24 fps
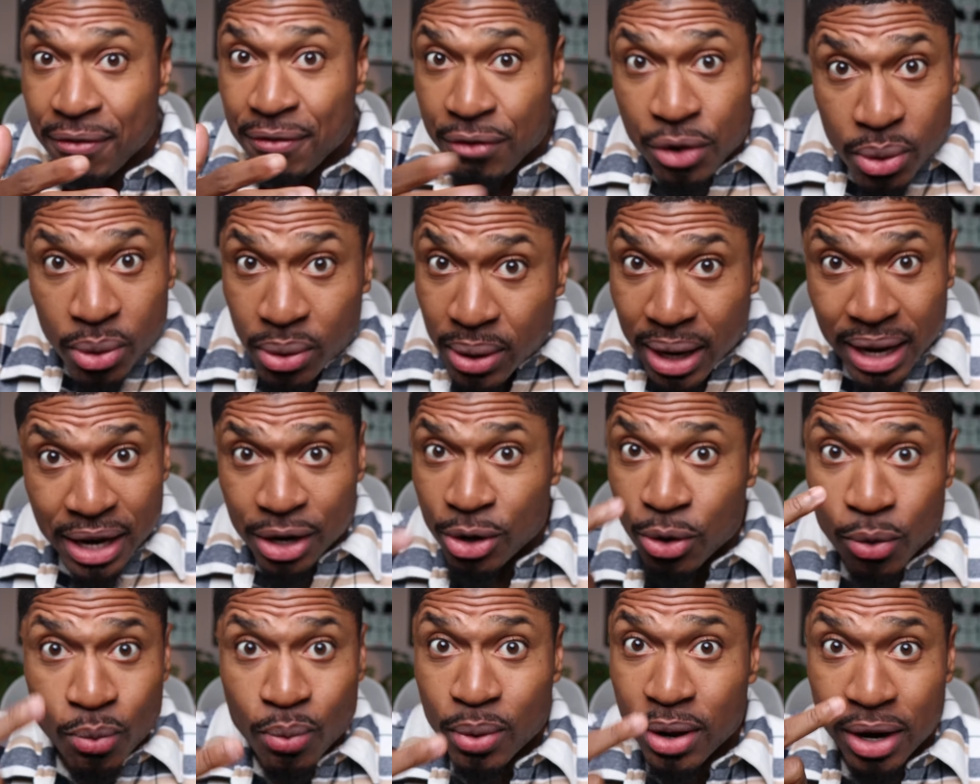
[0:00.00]
If you
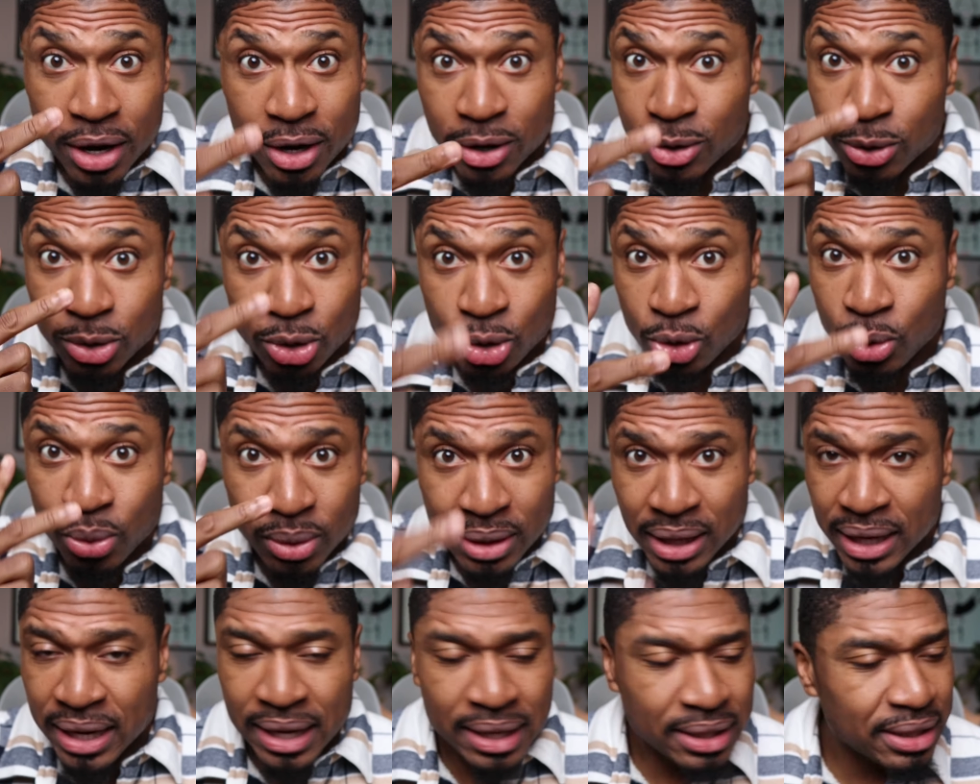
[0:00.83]
didn't do one of those two
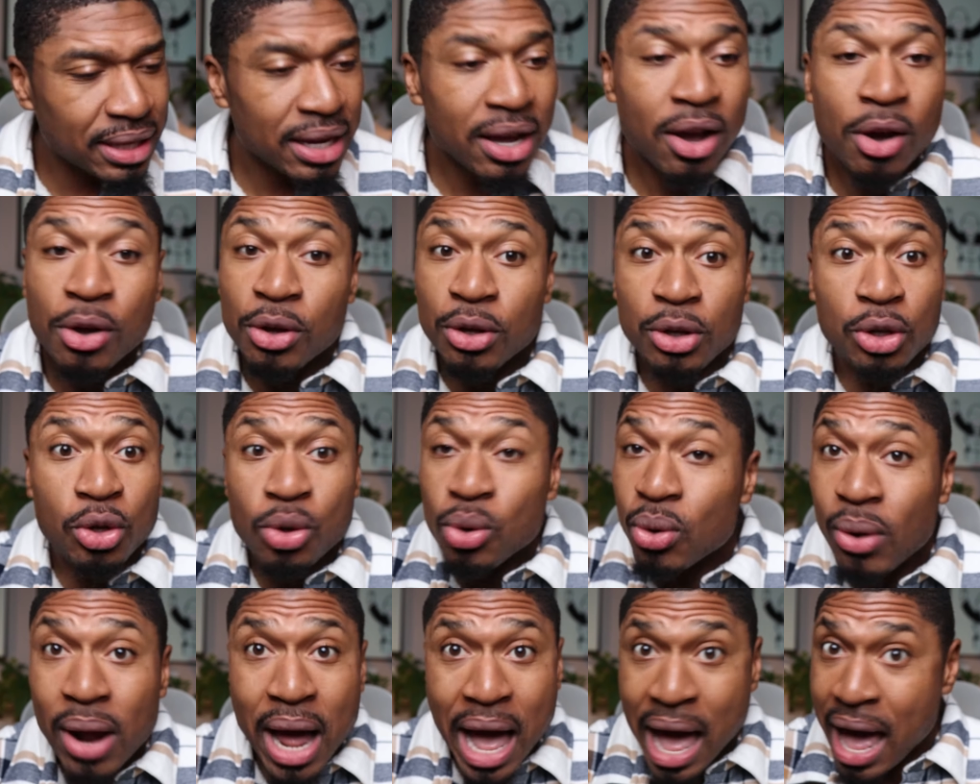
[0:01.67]
things,
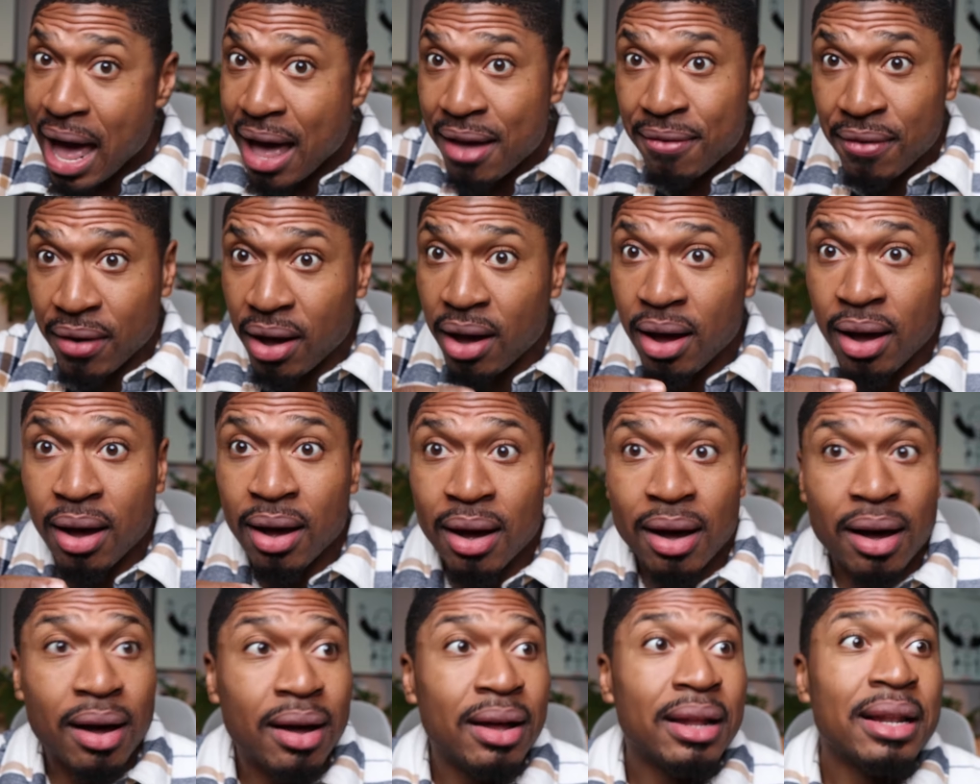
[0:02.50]
you don't have
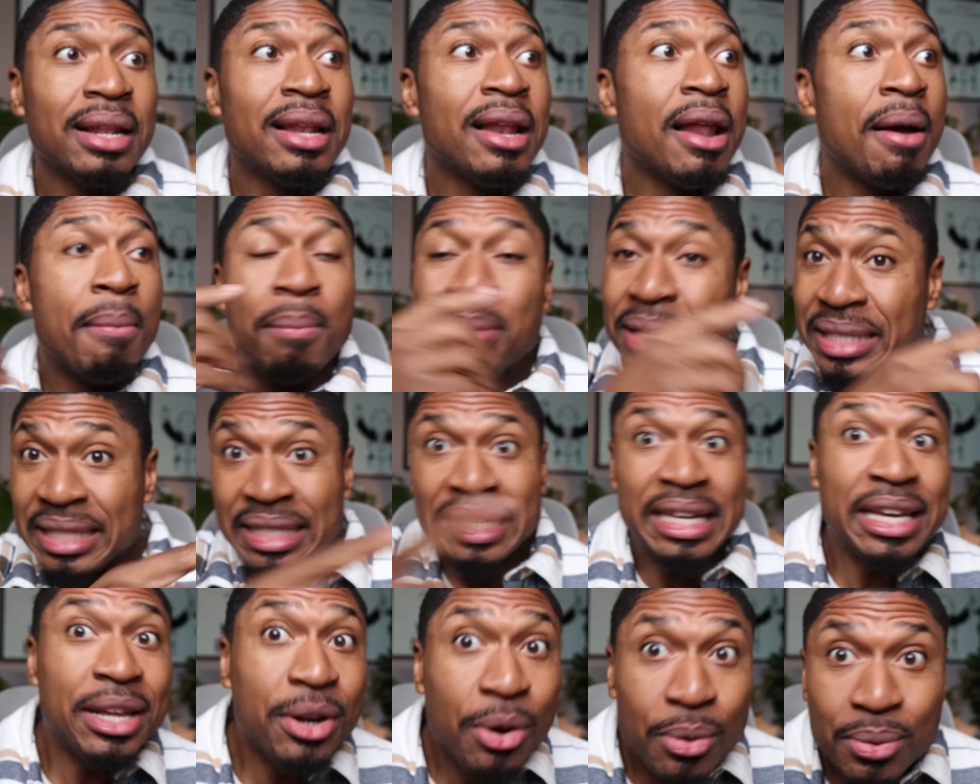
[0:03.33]
a
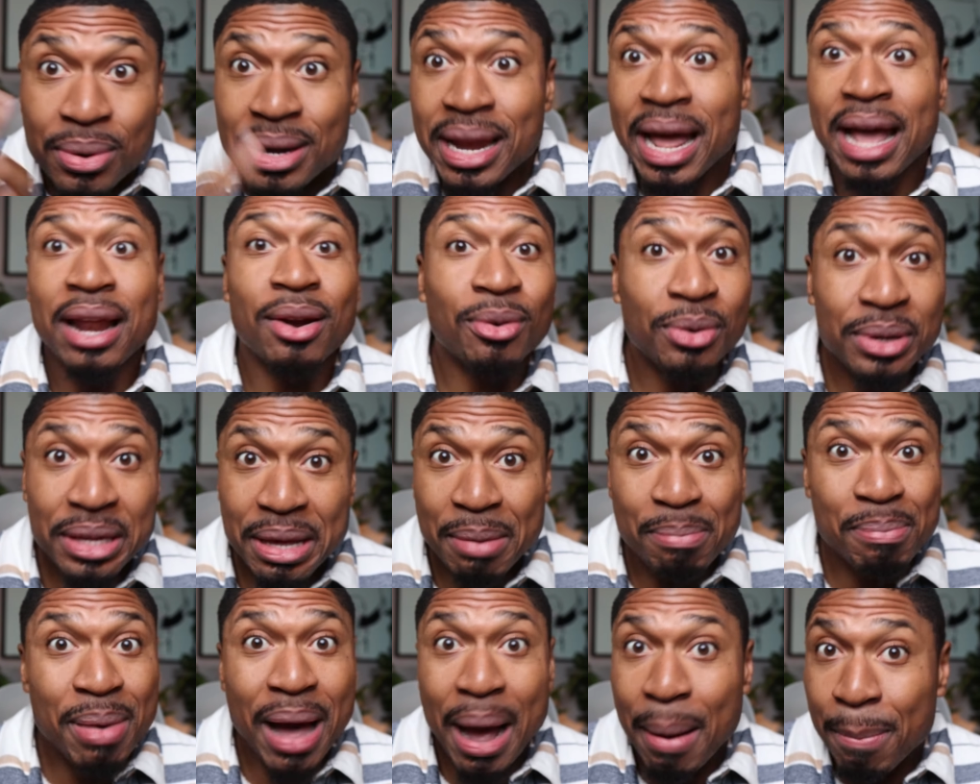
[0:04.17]
mosquito net on
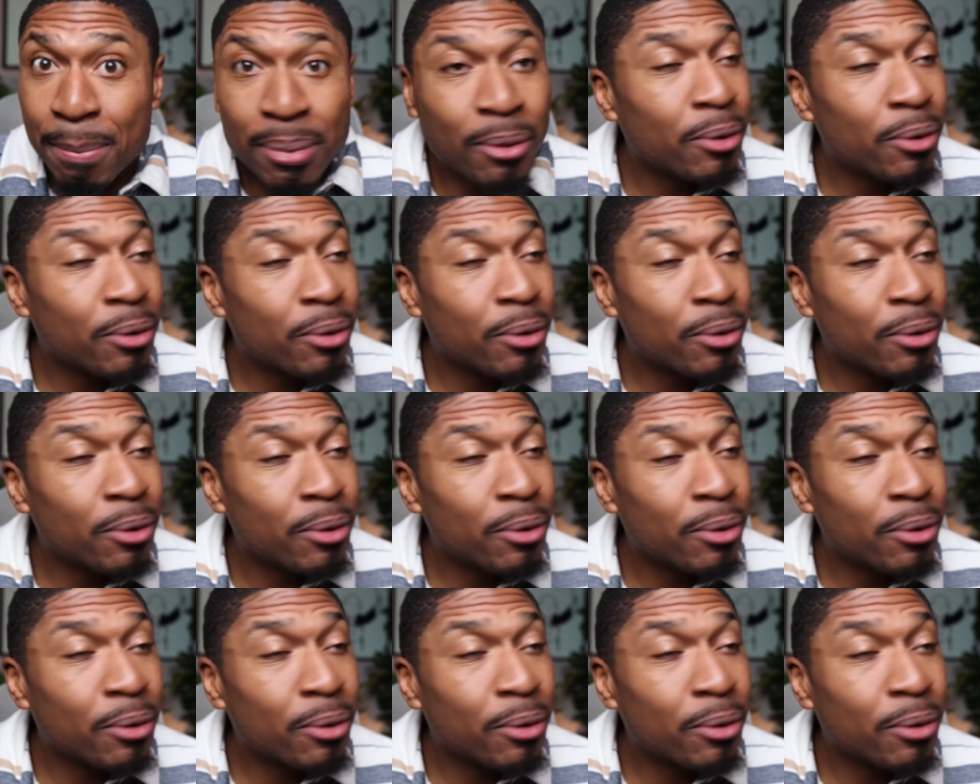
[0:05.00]
your back